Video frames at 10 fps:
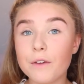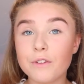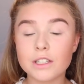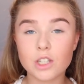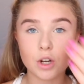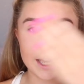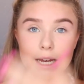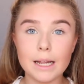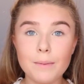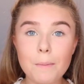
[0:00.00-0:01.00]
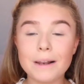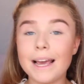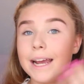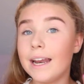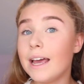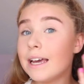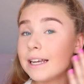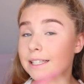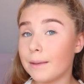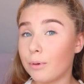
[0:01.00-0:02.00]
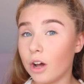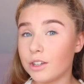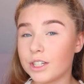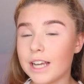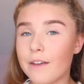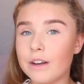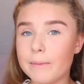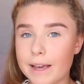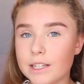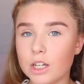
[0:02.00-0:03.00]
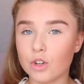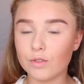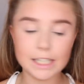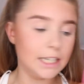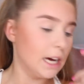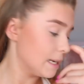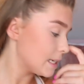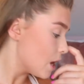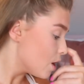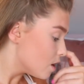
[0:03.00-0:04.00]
If it's looking a little bit plain, the bronzer definitely makes it look really nice.